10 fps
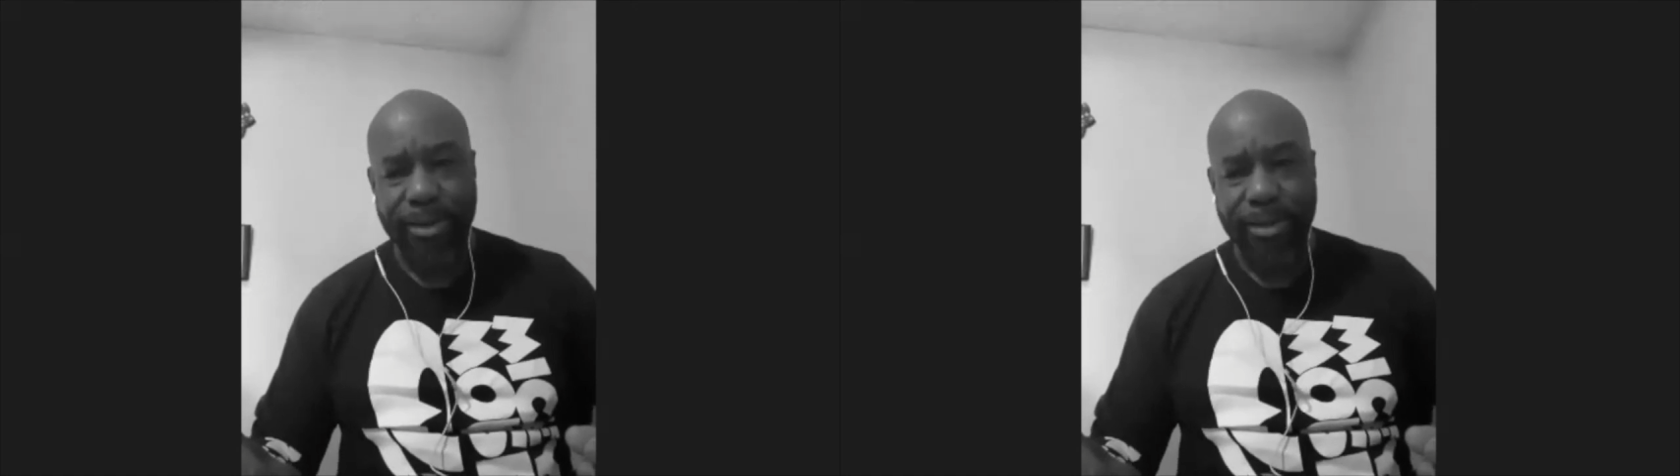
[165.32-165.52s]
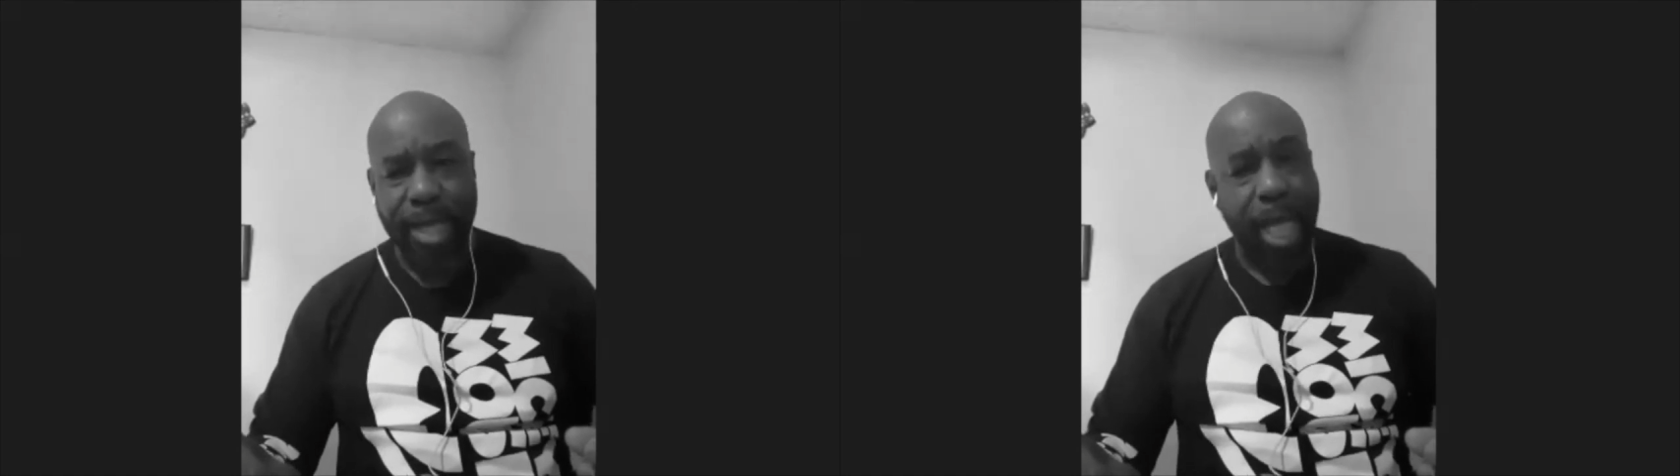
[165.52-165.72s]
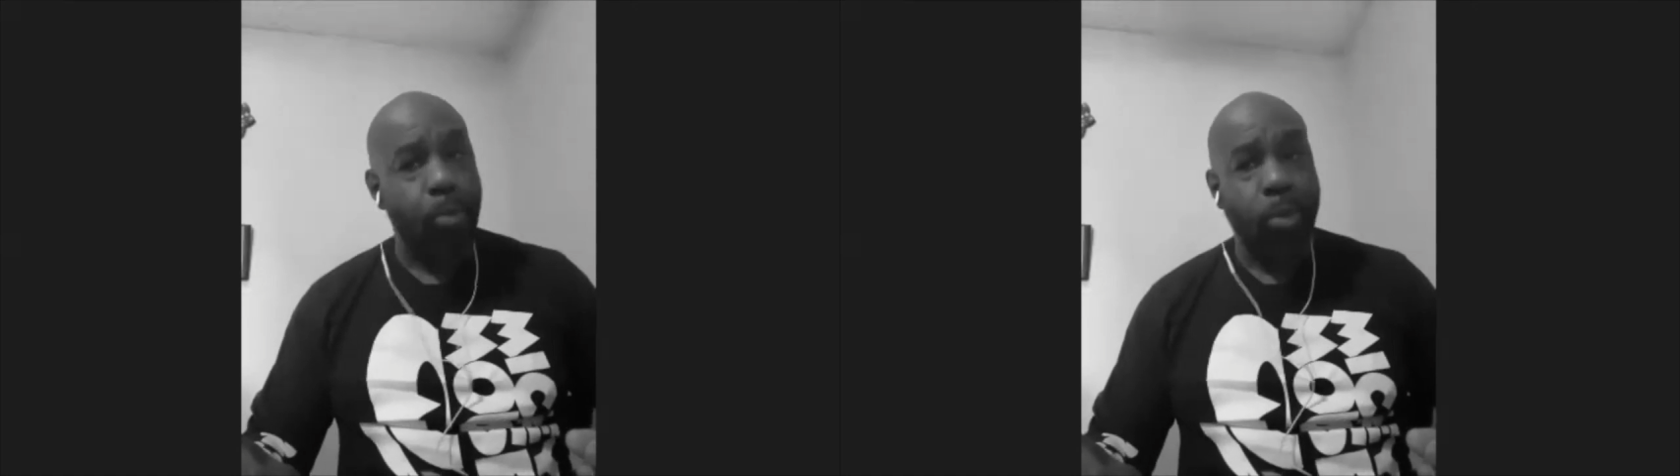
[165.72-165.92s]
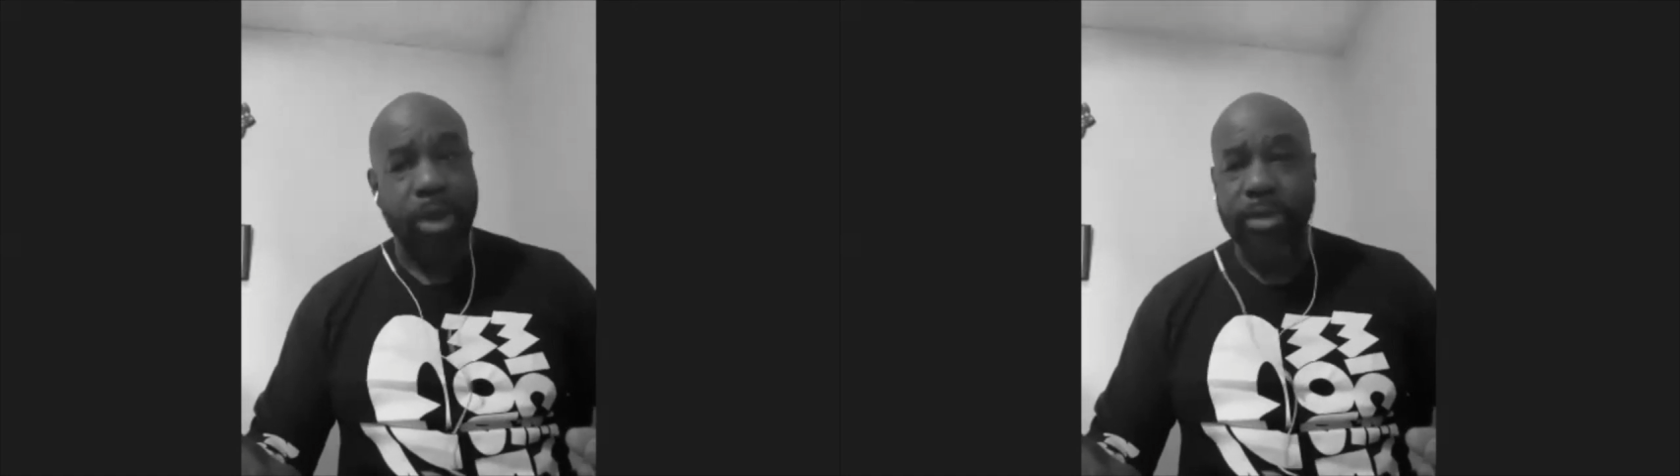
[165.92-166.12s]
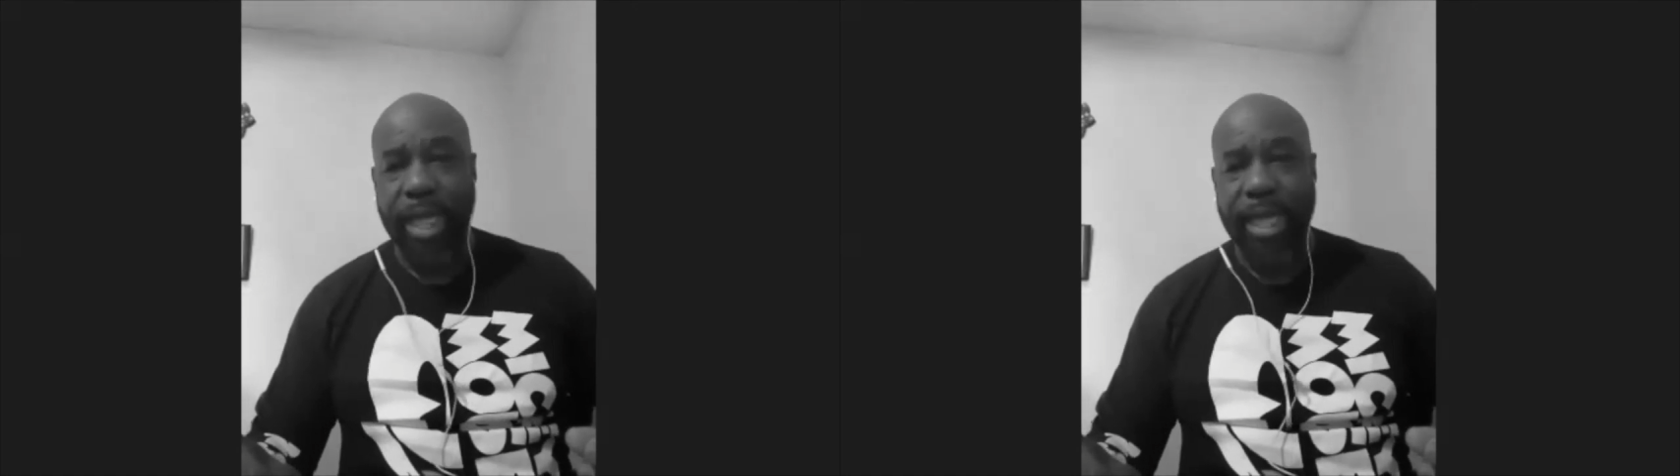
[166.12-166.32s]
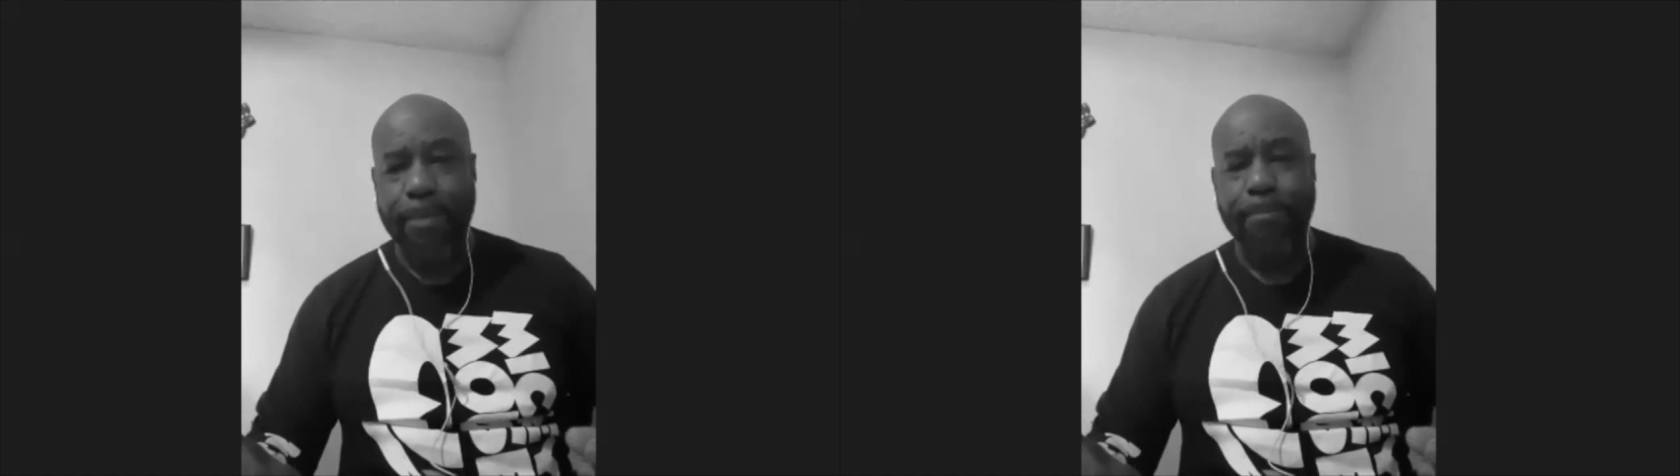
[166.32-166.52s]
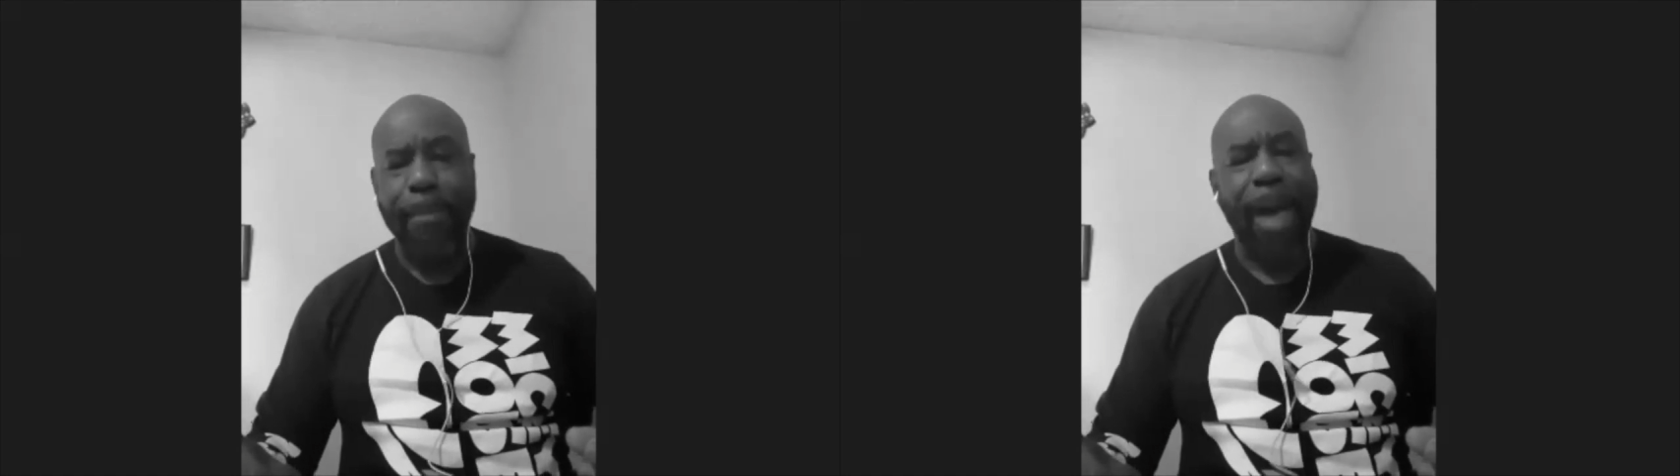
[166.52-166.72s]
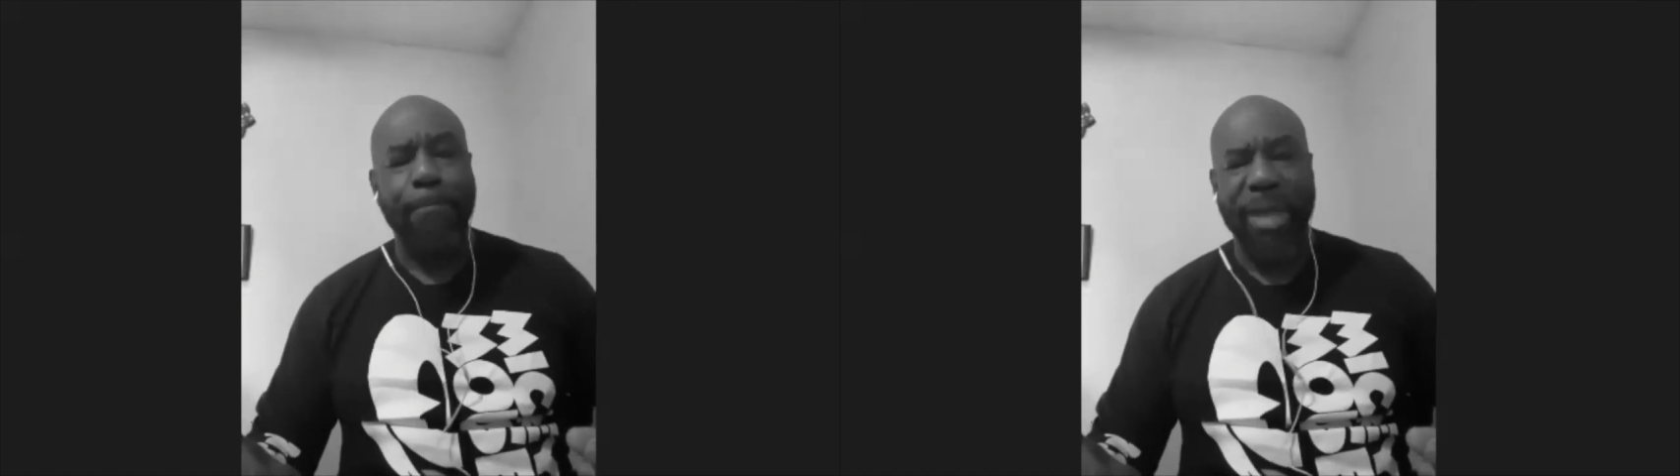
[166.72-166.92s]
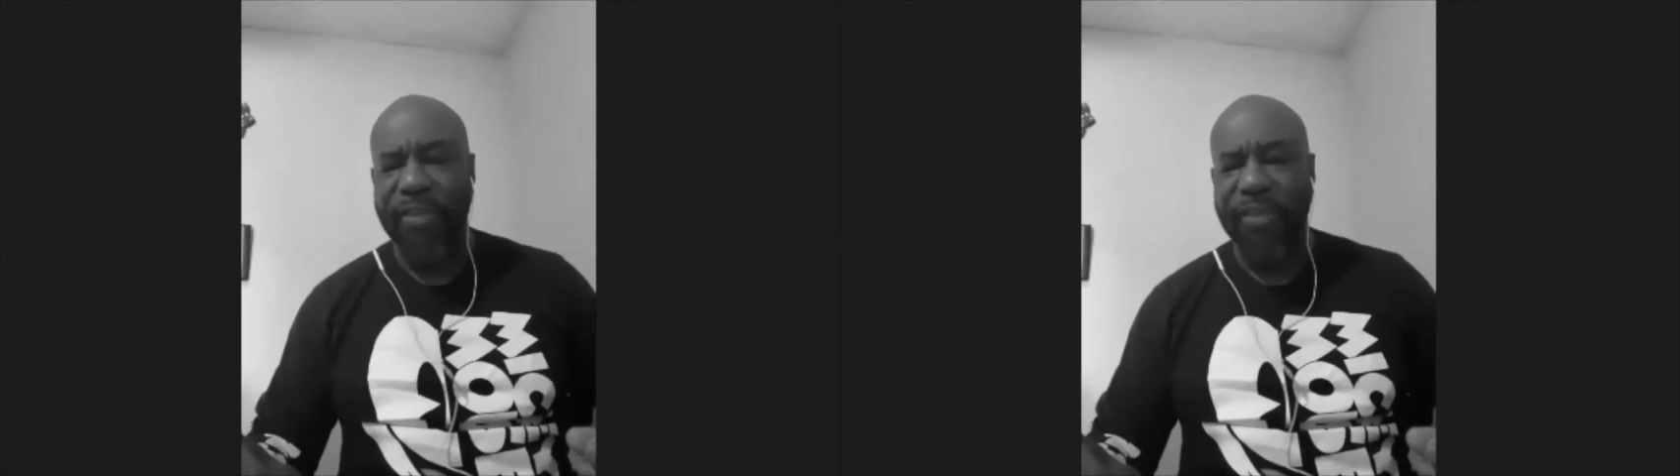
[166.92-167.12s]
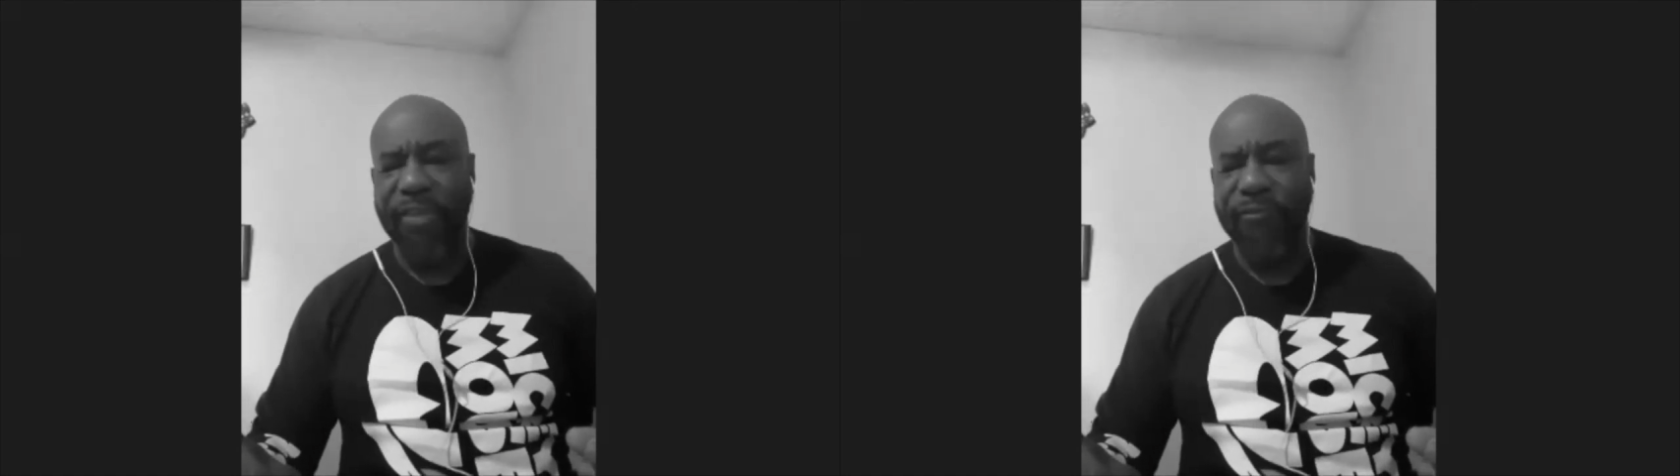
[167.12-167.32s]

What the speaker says: And one day my metaphors will